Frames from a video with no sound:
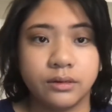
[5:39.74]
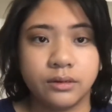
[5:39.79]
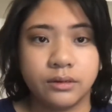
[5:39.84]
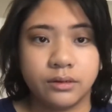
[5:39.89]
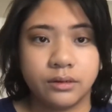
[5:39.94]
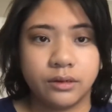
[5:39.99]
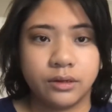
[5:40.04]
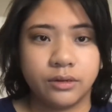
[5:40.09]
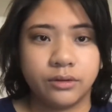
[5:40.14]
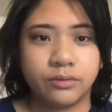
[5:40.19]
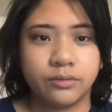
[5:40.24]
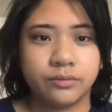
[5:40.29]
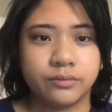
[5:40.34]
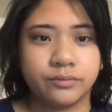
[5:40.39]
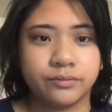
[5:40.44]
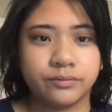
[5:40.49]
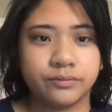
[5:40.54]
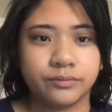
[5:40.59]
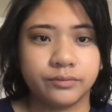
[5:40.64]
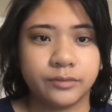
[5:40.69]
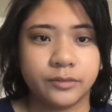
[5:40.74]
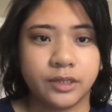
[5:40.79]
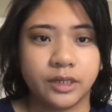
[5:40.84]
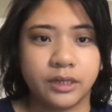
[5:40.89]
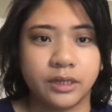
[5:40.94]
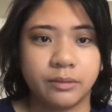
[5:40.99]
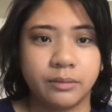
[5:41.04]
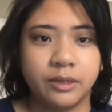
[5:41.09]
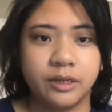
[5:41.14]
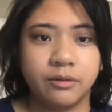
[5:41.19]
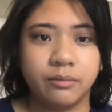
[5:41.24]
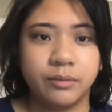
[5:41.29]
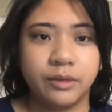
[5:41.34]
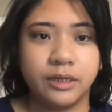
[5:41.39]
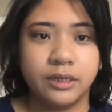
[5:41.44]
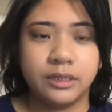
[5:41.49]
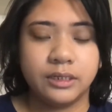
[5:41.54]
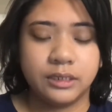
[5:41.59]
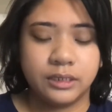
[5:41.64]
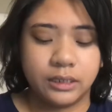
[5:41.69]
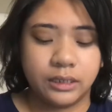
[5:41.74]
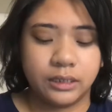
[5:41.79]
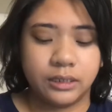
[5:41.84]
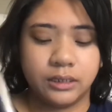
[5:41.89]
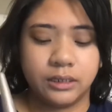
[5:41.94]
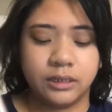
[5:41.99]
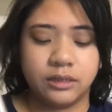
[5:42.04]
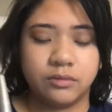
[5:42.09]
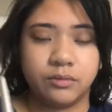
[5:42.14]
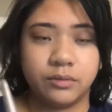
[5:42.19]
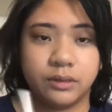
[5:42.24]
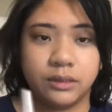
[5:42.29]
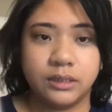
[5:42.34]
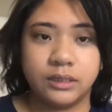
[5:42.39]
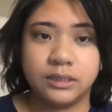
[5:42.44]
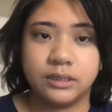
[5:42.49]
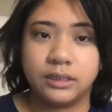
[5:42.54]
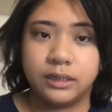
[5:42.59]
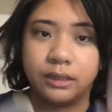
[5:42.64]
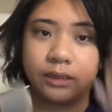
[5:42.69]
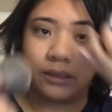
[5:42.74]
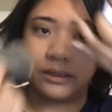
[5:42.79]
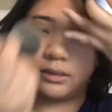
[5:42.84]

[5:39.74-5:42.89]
Go. Like I'm hit by the sun, that's what they say.